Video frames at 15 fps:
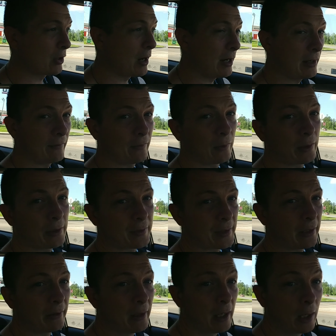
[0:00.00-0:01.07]
trying it for you.
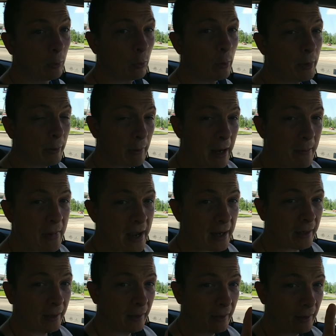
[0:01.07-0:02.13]
So we'll be right
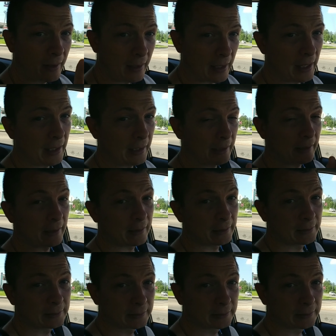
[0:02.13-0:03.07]
back. Hang in there.